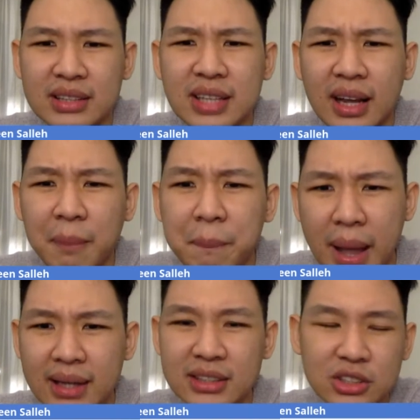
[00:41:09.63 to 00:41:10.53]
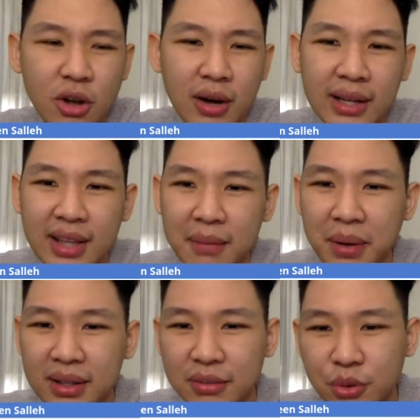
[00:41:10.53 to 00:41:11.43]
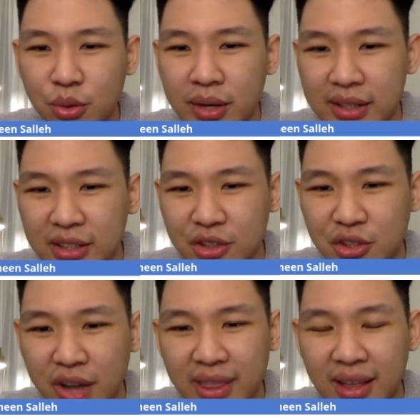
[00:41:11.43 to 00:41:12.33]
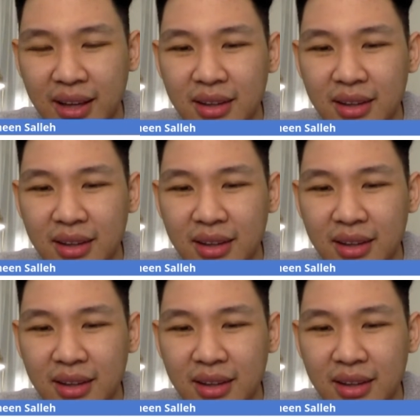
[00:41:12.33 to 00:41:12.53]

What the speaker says: It's like a penny stock like that. But if you look at the trend